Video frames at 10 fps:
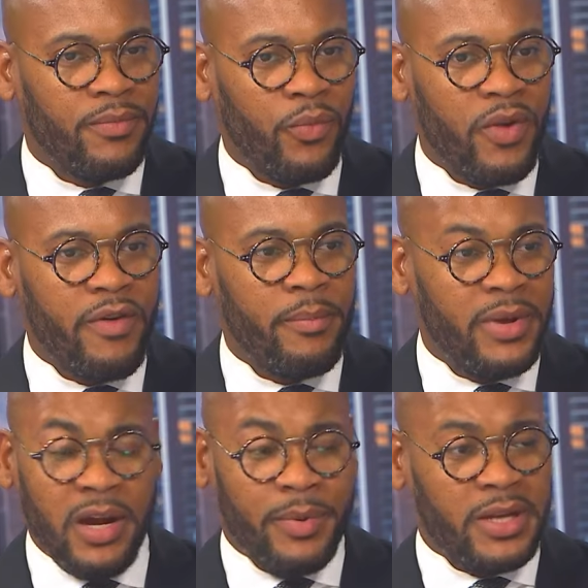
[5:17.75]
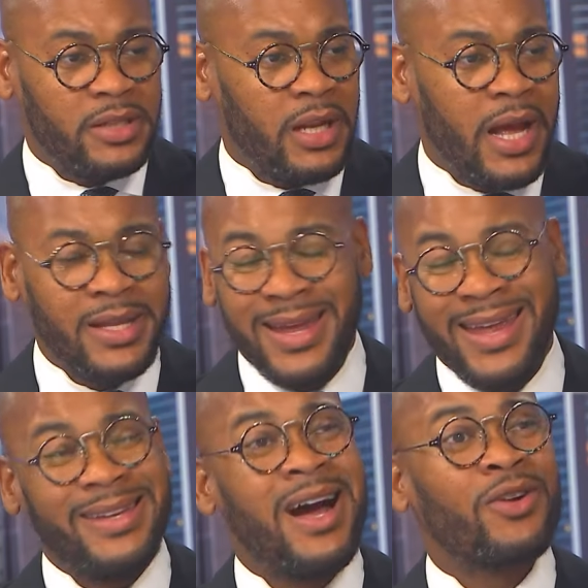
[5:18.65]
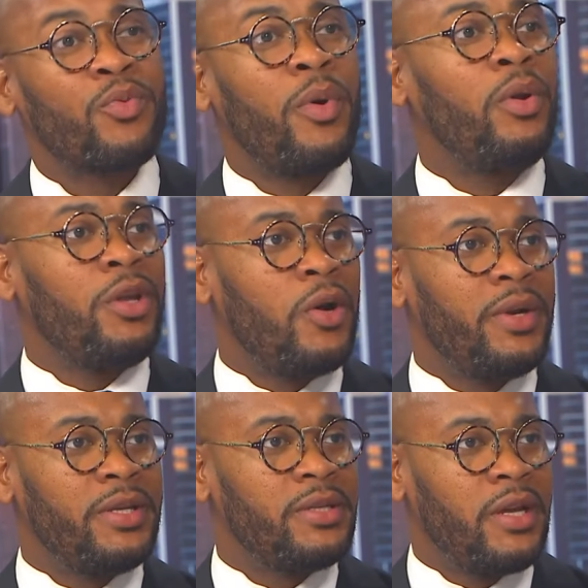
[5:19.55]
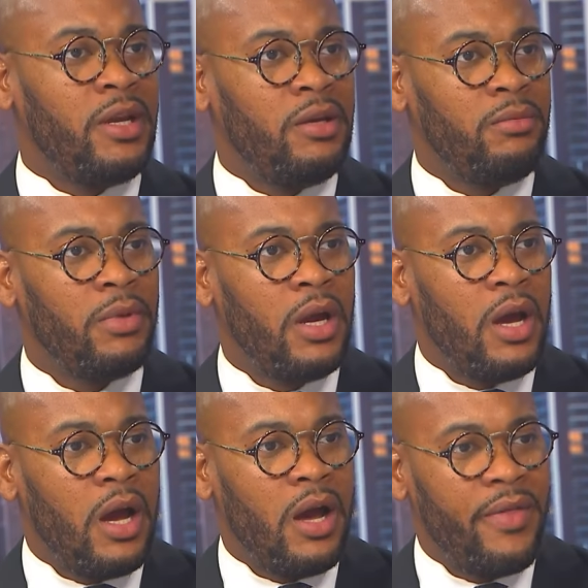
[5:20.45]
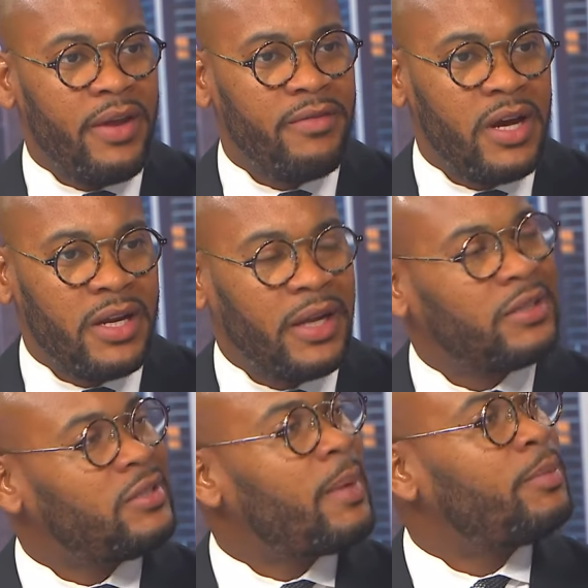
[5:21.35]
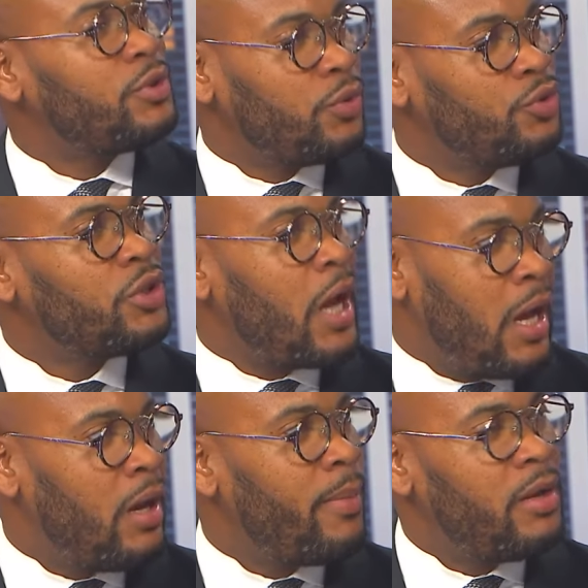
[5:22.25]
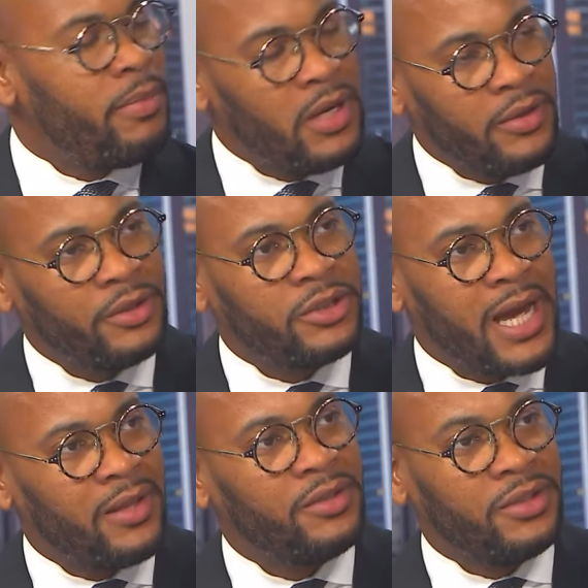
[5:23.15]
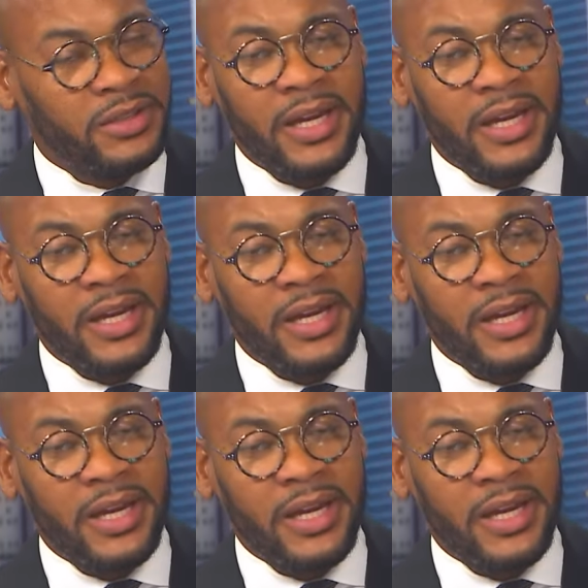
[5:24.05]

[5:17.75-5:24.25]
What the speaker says: we've been up against a lot, and Dr. Polio and his team, they've done an exceptional job at meeting the challenges. And